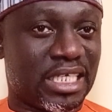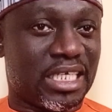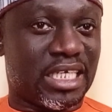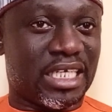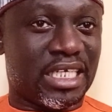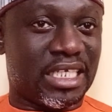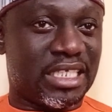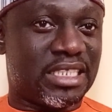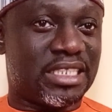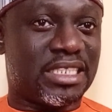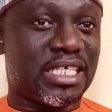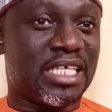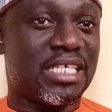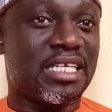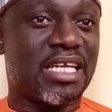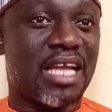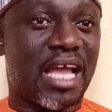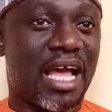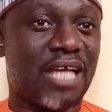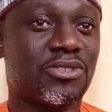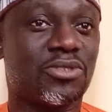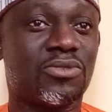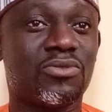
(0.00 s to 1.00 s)

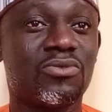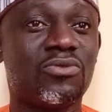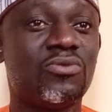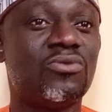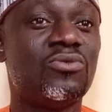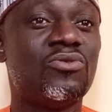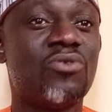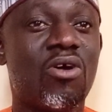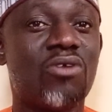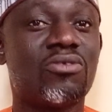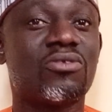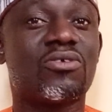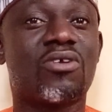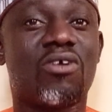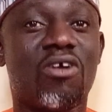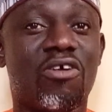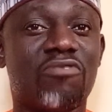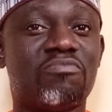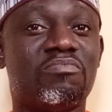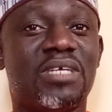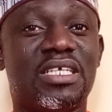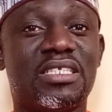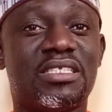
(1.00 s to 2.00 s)
international
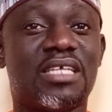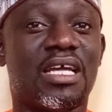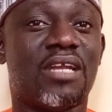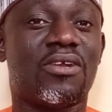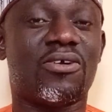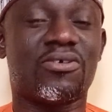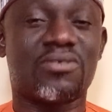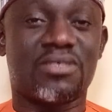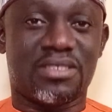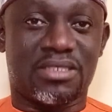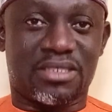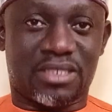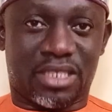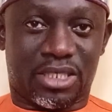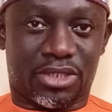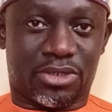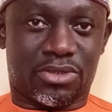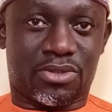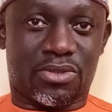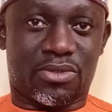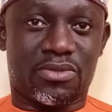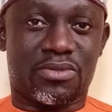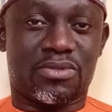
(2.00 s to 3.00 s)
non-governmental
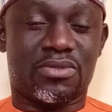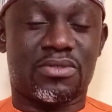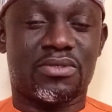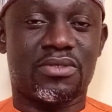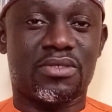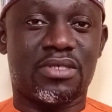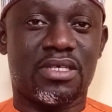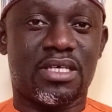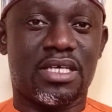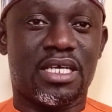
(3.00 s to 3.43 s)
organizations.